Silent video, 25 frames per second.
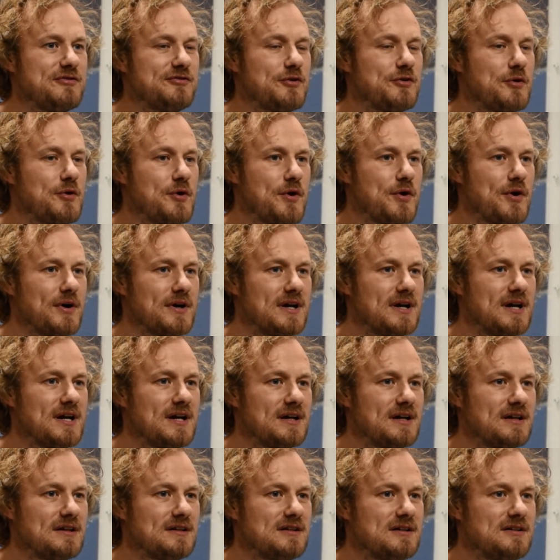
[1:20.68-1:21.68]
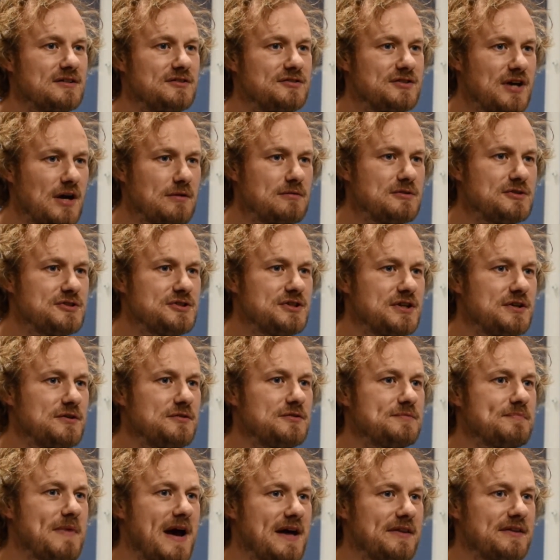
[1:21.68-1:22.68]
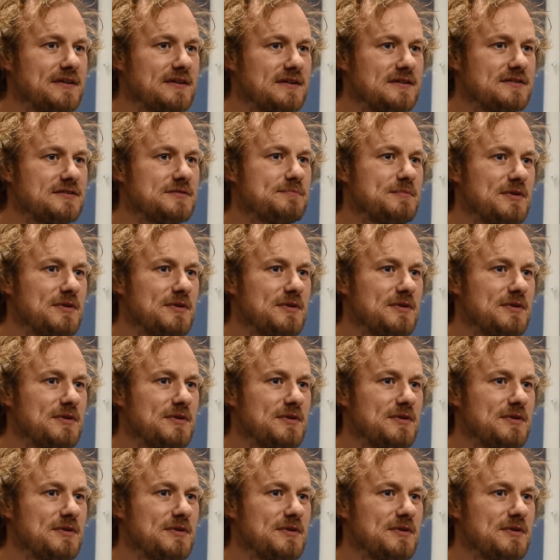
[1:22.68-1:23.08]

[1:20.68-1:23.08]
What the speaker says: four, don't choose methods